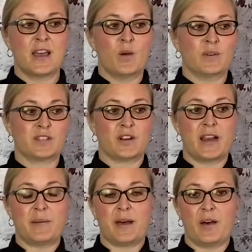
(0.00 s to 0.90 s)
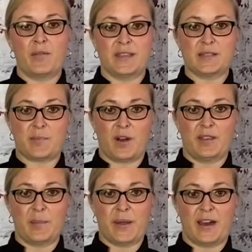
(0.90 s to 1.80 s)
What's great about these
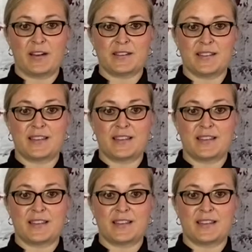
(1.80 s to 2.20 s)
Bartlett pears